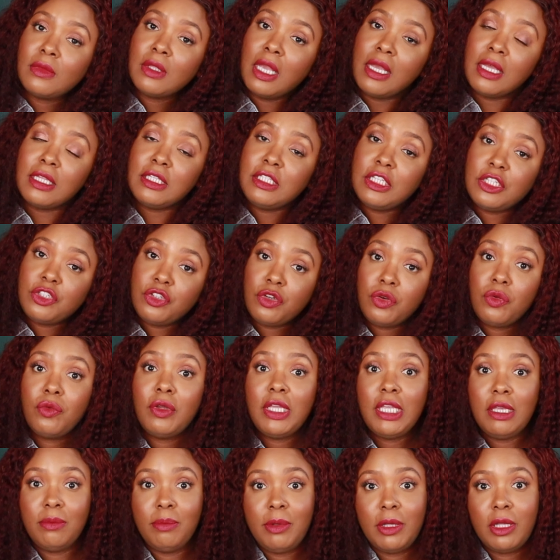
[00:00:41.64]
a digital
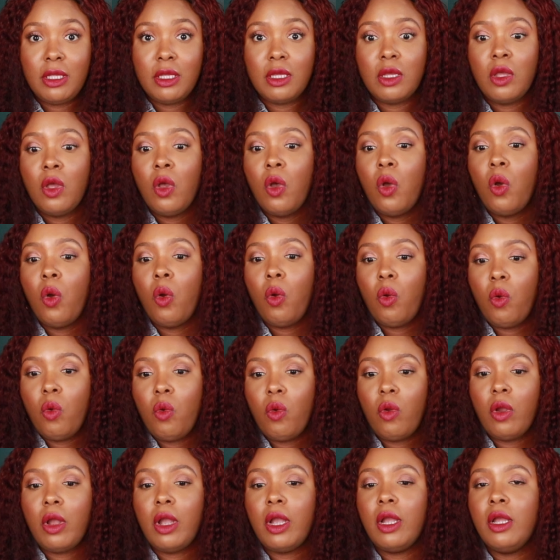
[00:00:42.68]
ebook
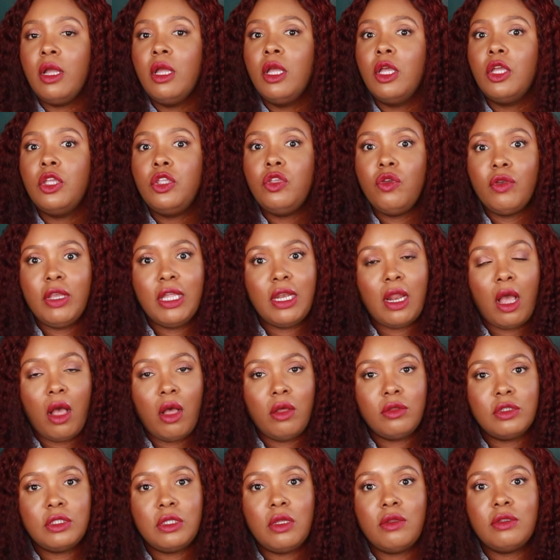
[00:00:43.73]
or you can
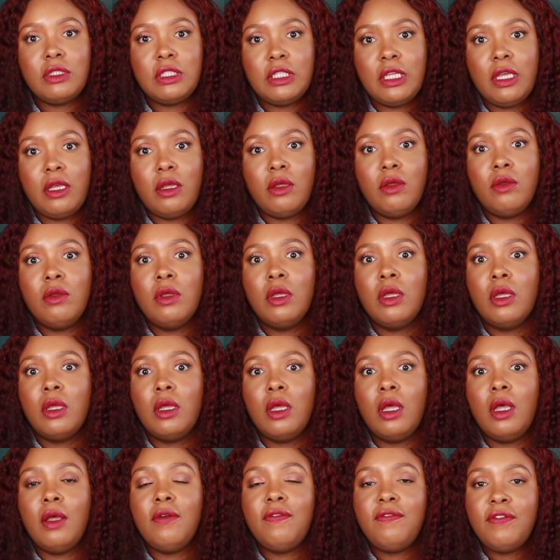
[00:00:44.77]
also sell
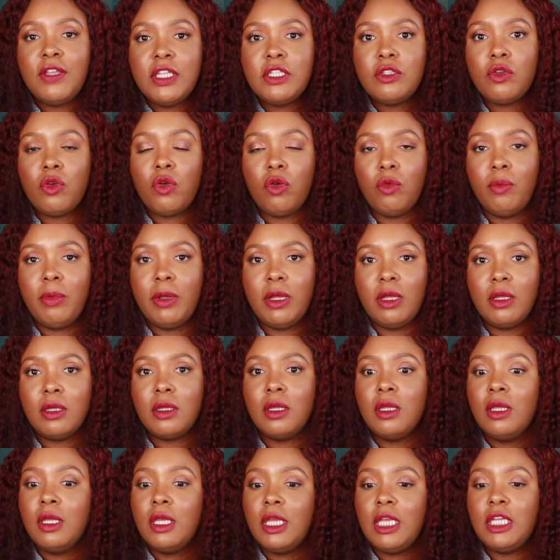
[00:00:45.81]
a physical book.
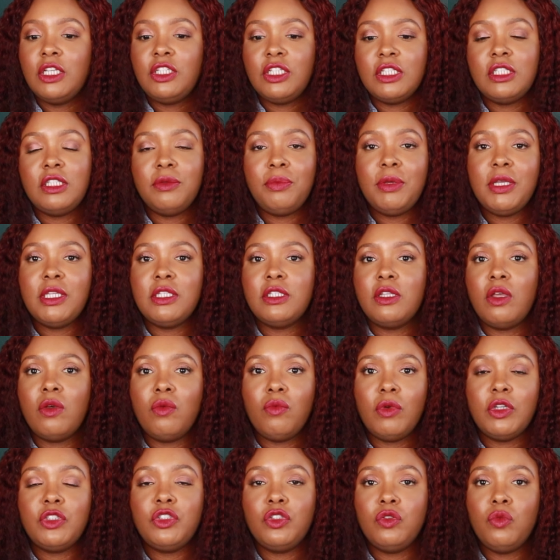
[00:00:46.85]
It just depends
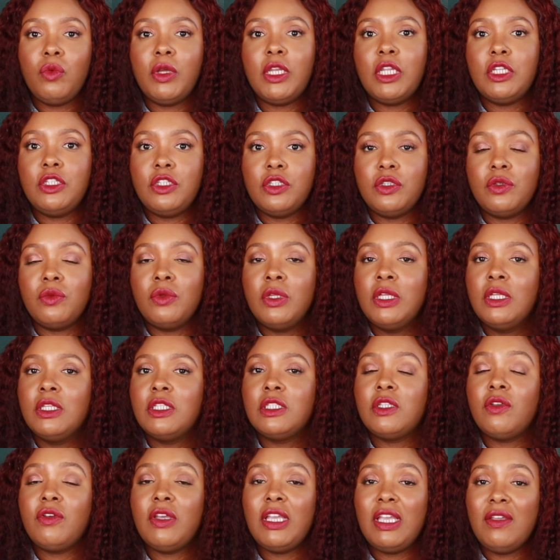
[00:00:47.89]
on what you wanna do.
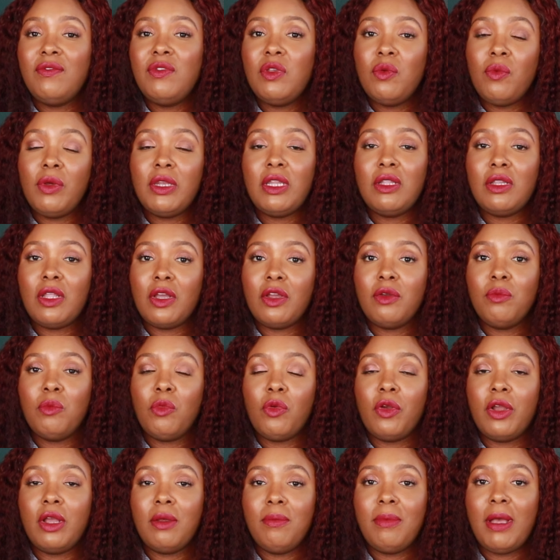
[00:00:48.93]
So if you wanna learn
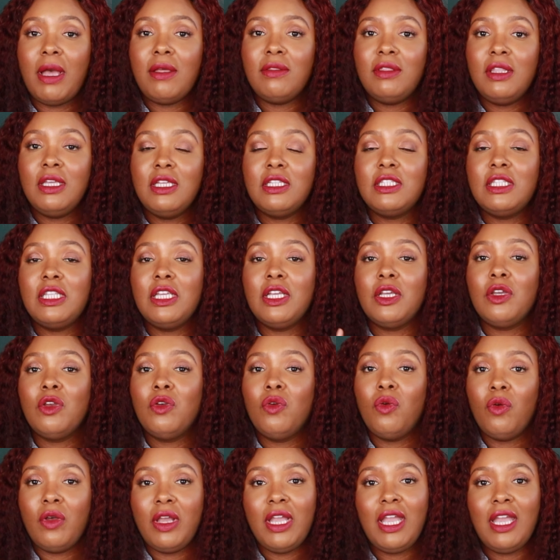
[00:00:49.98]
more about this, then
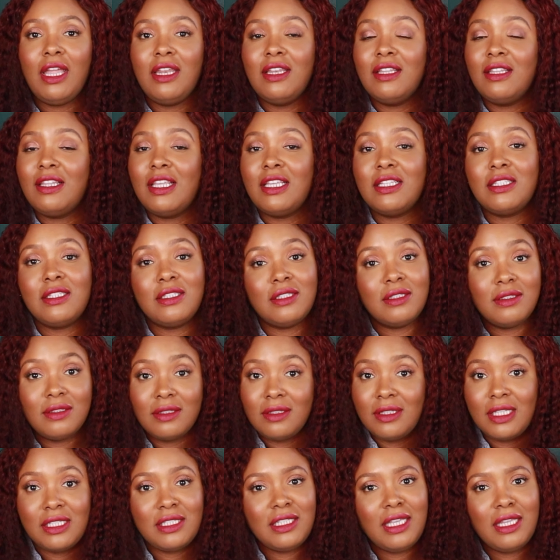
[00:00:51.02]
go ahead and let's,
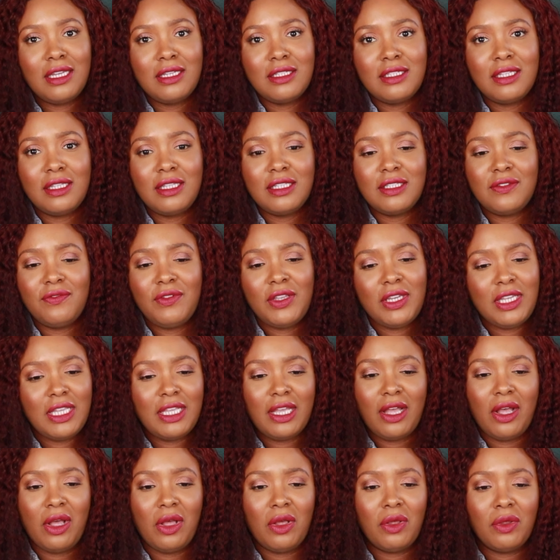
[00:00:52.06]
let's get into this
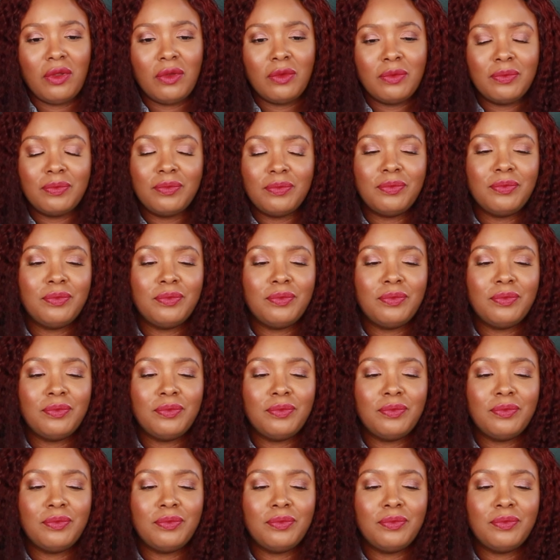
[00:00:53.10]
video.